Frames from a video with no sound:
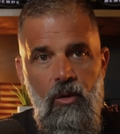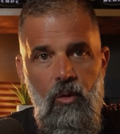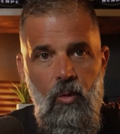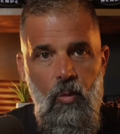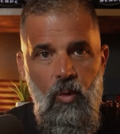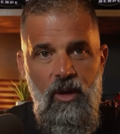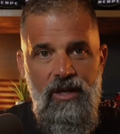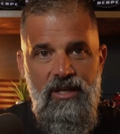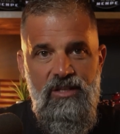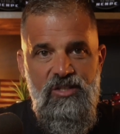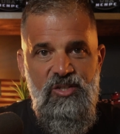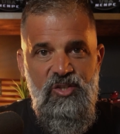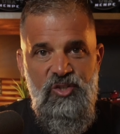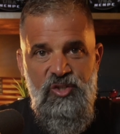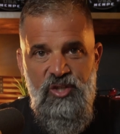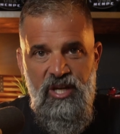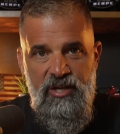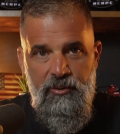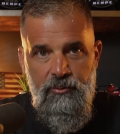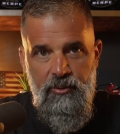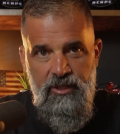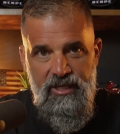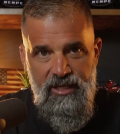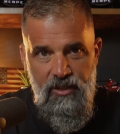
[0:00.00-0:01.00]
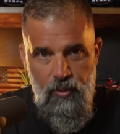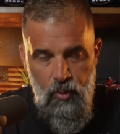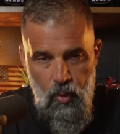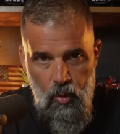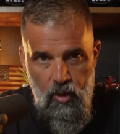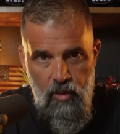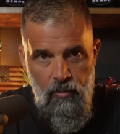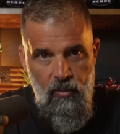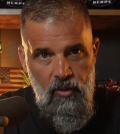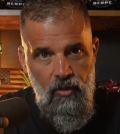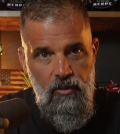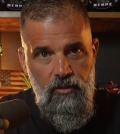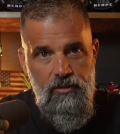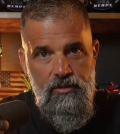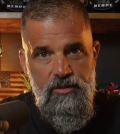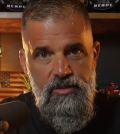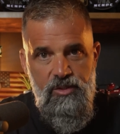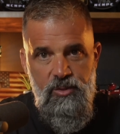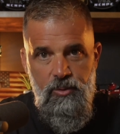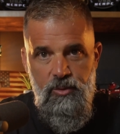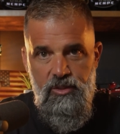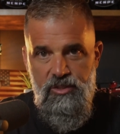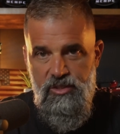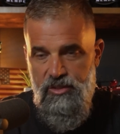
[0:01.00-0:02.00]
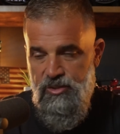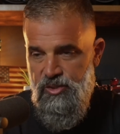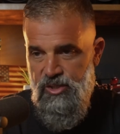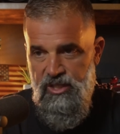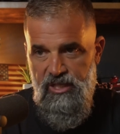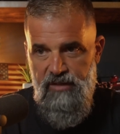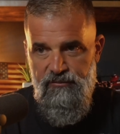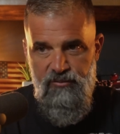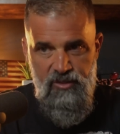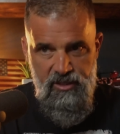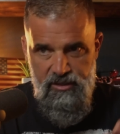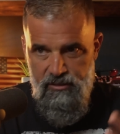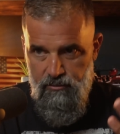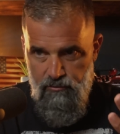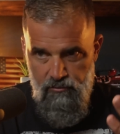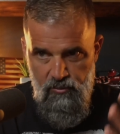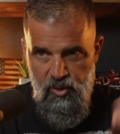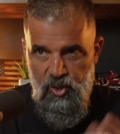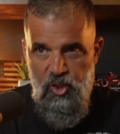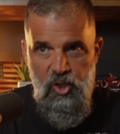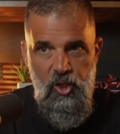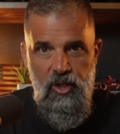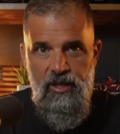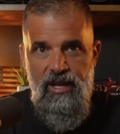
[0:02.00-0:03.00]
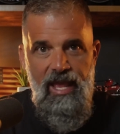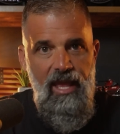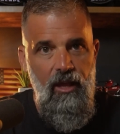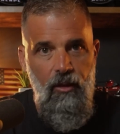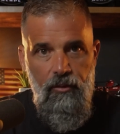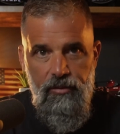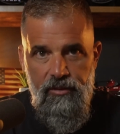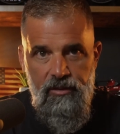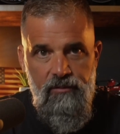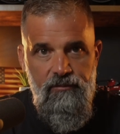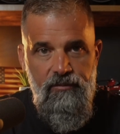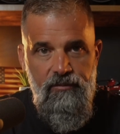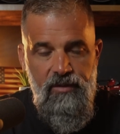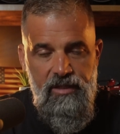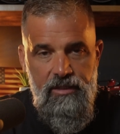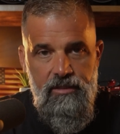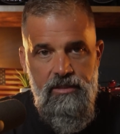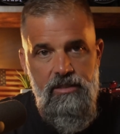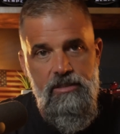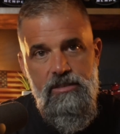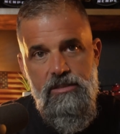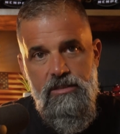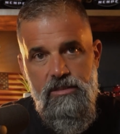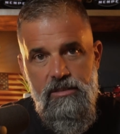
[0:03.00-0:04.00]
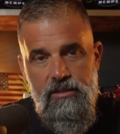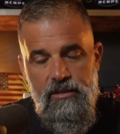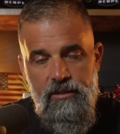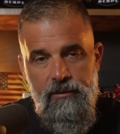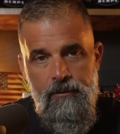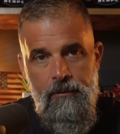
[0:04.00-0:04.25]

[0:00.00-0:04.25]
what is generally normal to achieve just good health and fitness.